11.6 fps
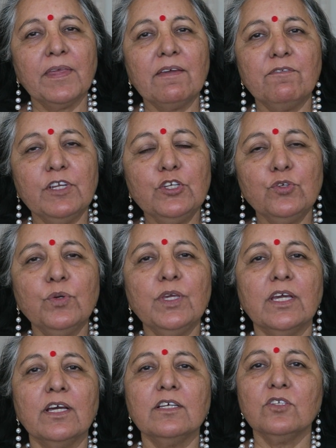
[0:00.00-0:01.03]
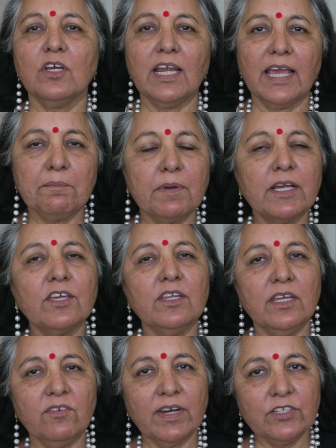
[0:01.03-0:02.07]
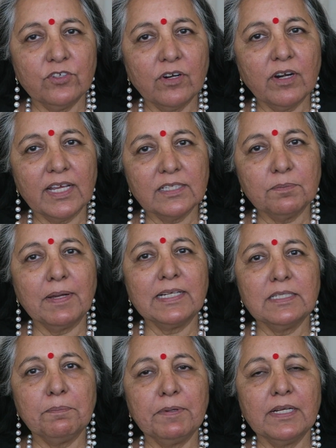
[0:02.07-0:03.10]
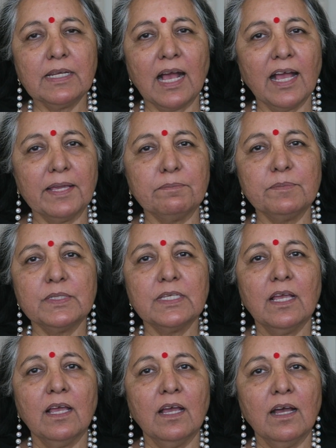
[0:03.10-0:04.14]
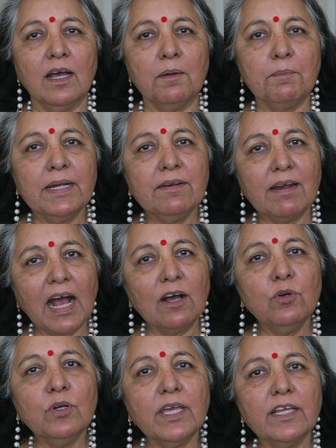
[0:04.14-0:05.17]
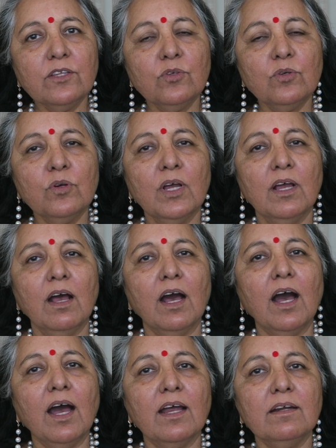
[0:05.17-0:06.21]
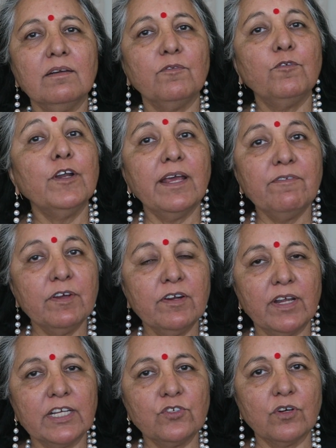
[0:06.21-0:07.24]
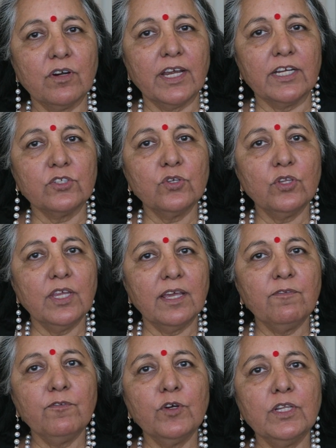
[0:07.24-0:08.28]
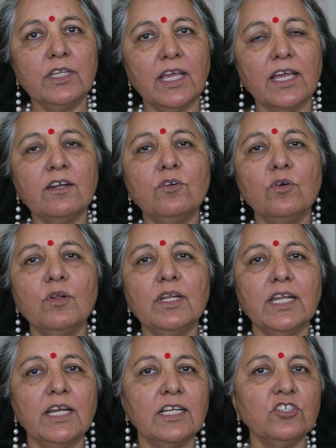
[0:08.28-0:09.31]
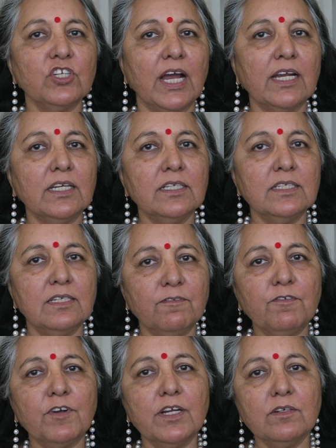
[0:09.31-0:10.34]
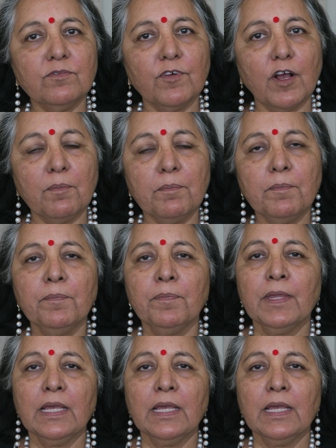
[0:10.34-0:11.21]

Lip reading: every 2 years, or like Mercury retrogrades multiple times. But Rahu Ketu are forever retrograde. So therefore, their role in our chart is different from